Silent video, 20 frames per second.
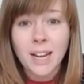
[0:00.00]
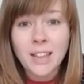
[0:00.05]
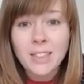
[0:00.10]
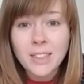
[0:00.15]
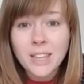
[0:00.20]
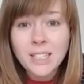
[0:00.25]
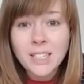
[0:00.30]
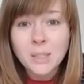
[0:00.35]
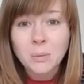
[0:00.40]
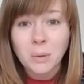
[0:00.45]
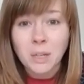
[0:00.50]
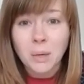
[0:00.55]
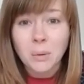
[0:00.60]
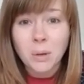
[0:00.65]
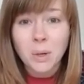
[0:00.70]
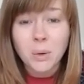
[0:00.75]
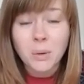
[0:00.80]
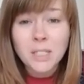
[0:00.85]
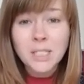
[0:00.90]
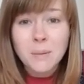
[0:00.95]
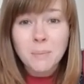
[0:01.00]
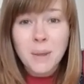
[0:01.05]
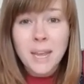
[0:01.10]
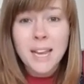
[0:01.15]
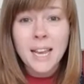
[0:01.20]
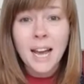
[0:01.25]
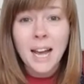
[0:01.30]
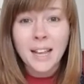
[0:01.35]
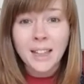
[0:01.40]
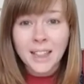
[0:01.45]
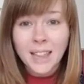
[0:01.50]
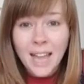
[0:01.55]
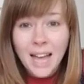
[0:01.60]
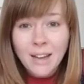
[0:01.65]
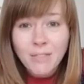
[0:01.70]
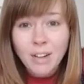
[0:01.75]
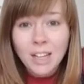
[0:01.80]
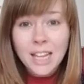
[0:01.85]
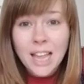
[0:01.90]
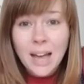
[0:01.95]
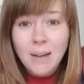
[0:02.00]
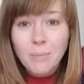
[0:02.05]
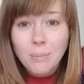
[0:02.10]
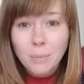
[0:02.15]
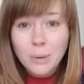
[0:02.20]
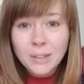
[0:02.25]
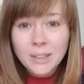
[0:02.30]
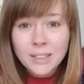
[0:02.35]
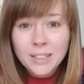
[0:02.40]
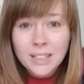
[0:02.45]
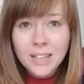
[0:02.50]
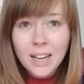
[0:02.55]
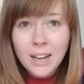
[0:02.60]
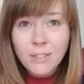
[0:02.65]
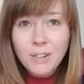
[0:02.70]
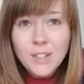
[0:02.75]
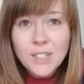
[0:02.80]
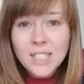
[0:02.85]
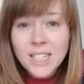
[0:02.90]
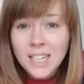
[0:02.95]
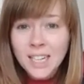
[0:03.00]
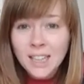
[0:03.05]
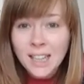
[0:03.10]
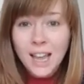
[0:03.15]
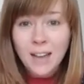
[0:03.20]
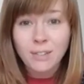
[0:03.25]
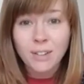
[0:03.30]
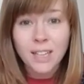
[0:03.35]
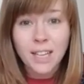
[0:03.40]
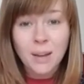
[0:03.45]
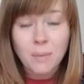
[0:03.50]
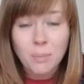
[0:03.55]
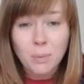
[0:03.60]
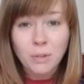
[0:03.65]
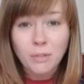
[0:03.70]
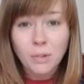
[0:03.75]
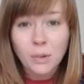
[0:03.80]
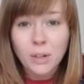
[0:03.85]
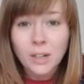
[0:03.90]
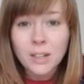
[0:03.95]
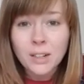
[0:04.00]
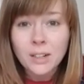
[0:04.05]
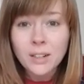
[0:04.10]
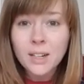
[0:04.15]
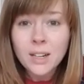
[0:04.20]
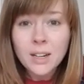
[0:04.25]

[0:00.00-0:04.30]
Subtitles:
and this week we're going to make a lava lamp. Have you seen a lava lamp before?